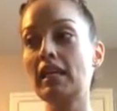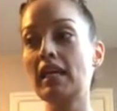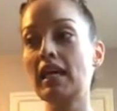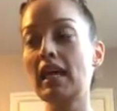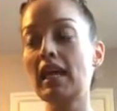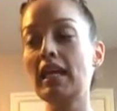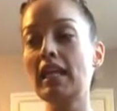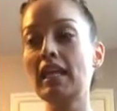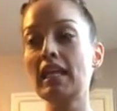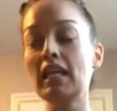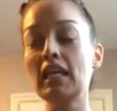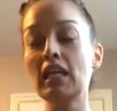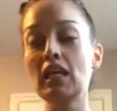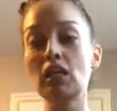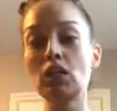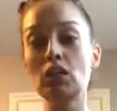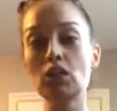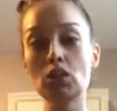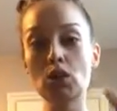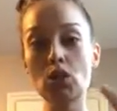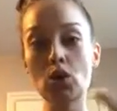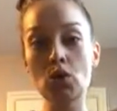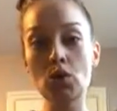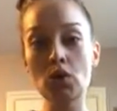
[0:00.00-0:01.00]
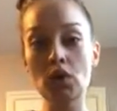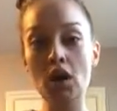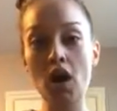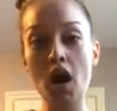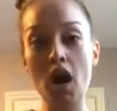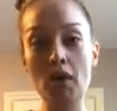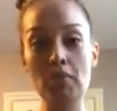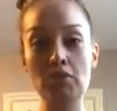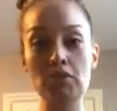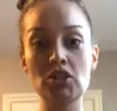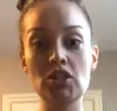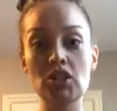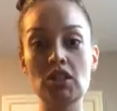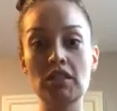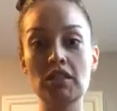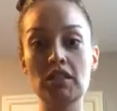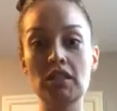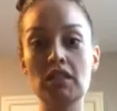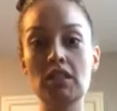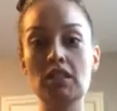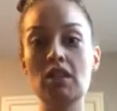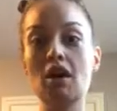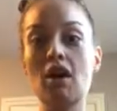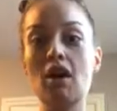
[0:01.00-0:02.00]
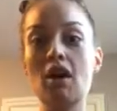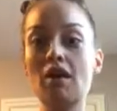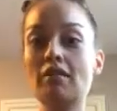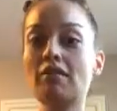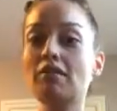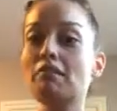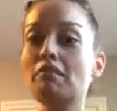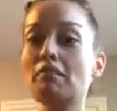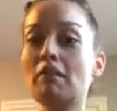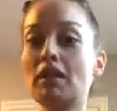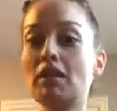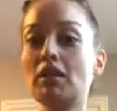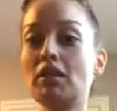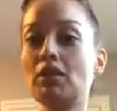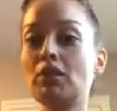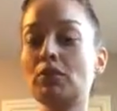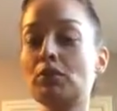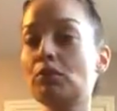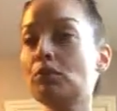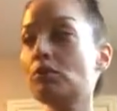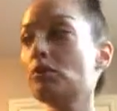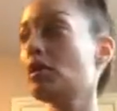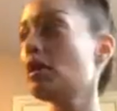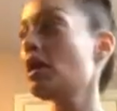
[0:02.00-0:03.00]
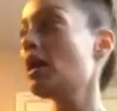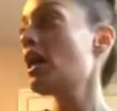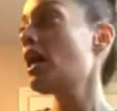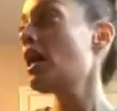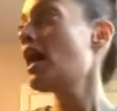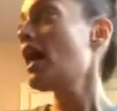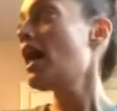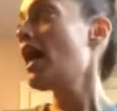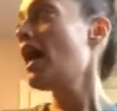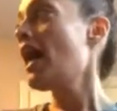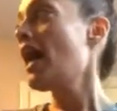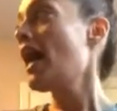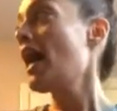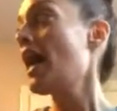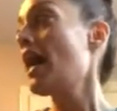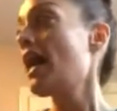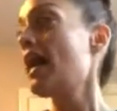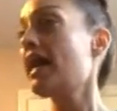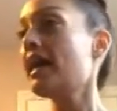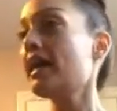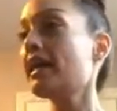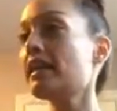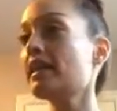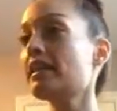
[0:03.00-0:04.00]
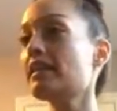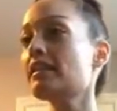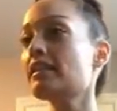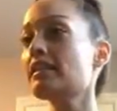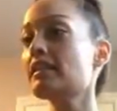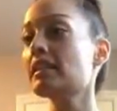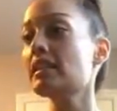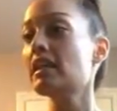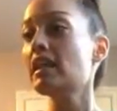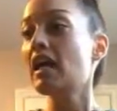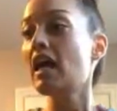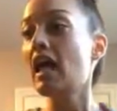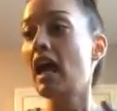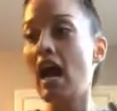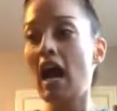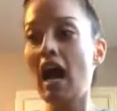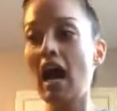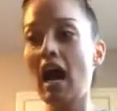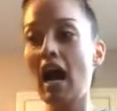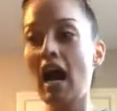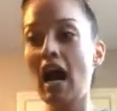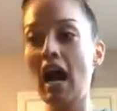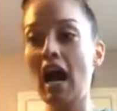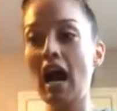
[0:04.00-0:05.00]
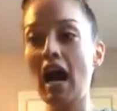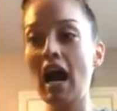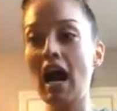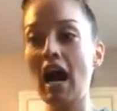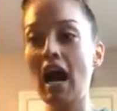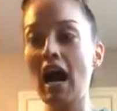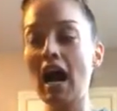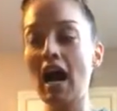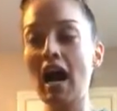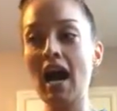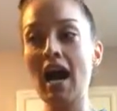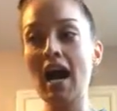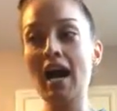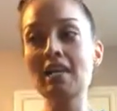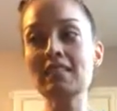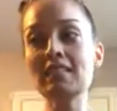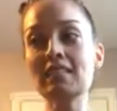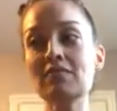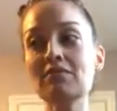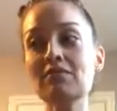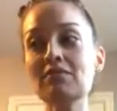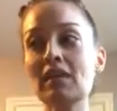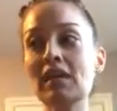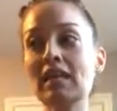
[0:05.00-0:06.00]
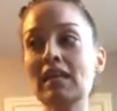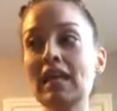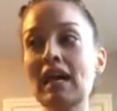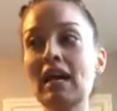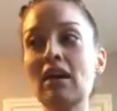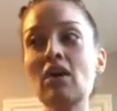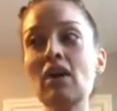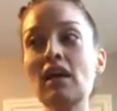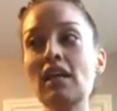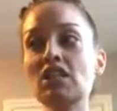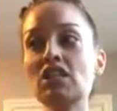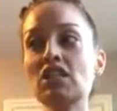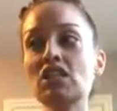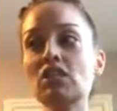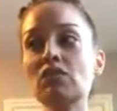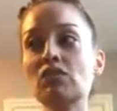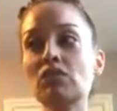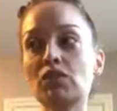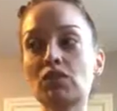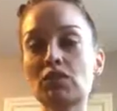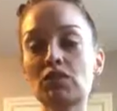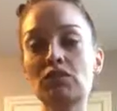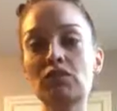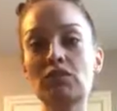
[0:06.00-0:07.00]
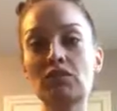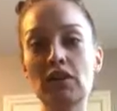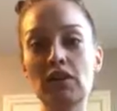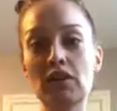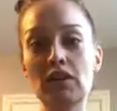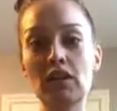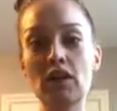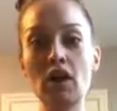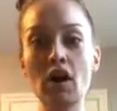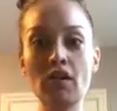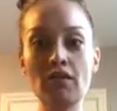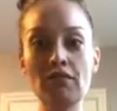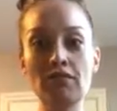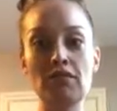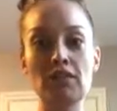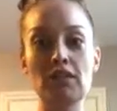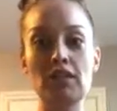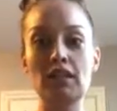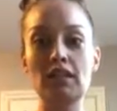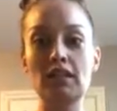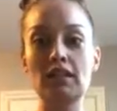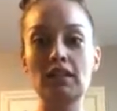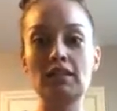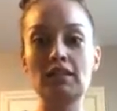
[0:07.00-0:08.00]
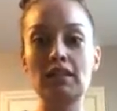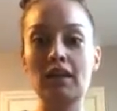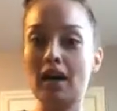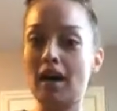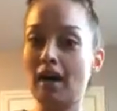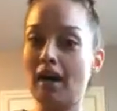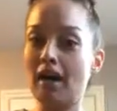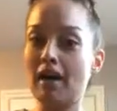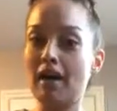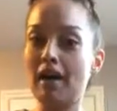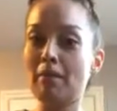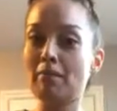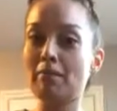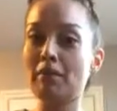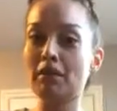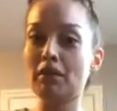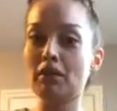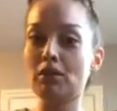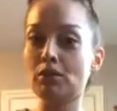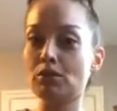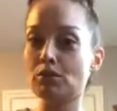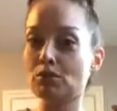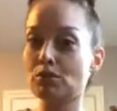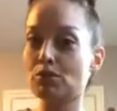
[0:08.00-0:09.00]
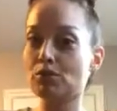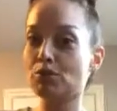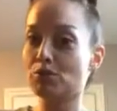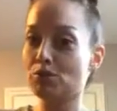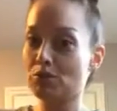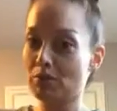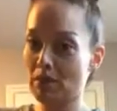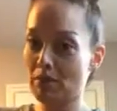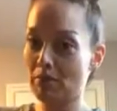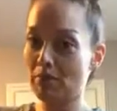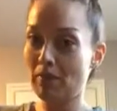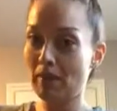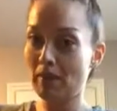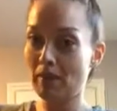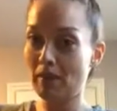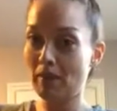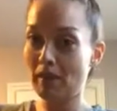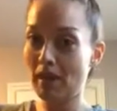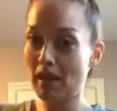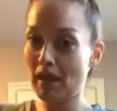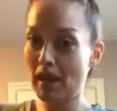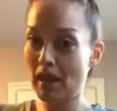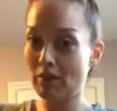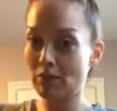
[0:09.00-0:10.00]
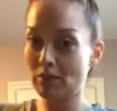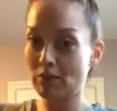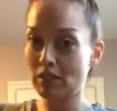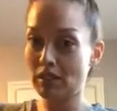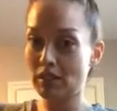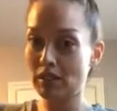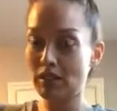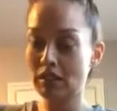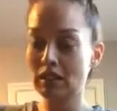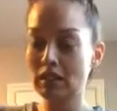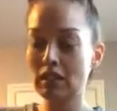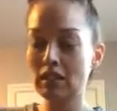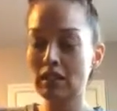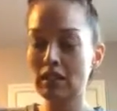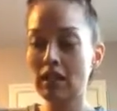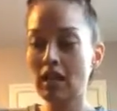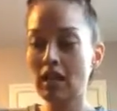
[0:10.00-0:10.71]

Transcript: getting lower options on the menu, and as of right now, I just feel very confident that I am going to lose those eight ounces.